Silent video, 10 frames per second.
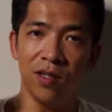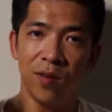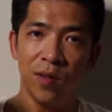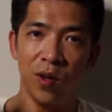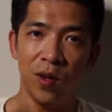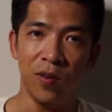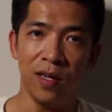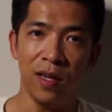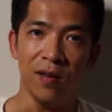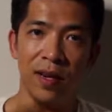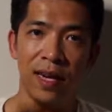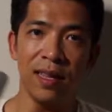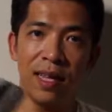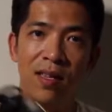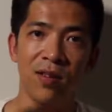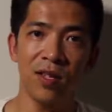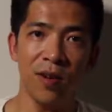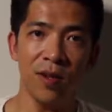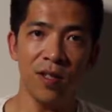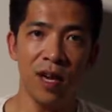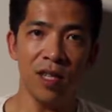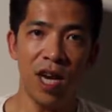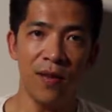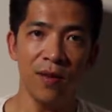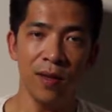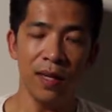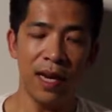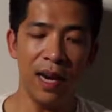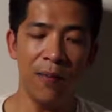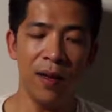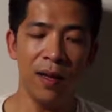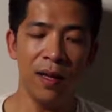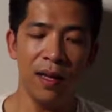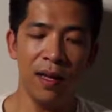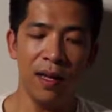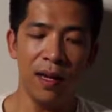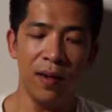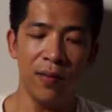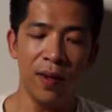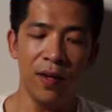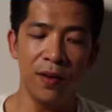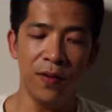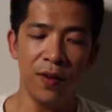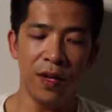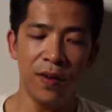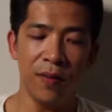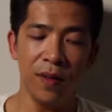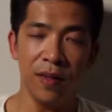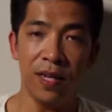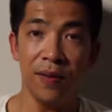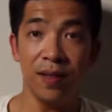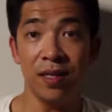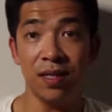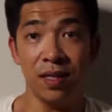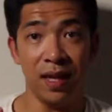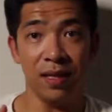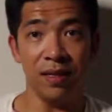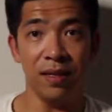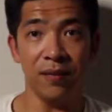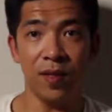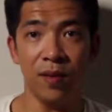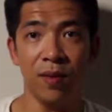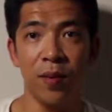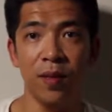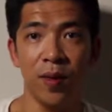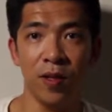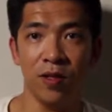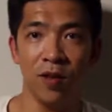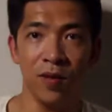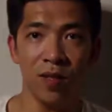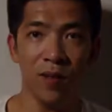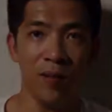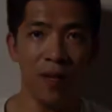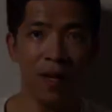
a trip to Puerto Rico, and I think you should always try to travel with the camera, um, a new 35 mm camera, just to test it. So I'll put the pictures over this while I'm